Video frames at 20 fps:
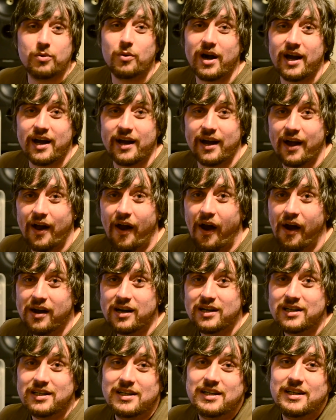were,
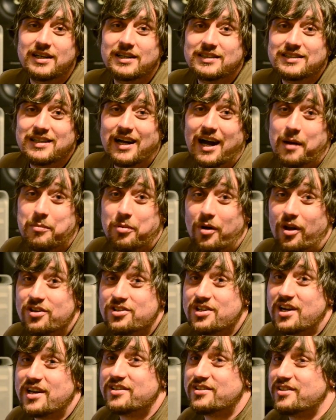I
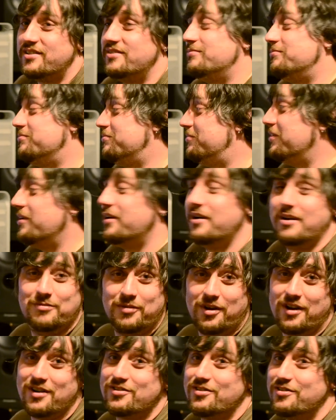apologise, but I'm
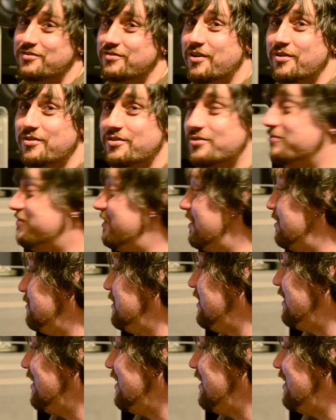not answering the phone, I'm filming.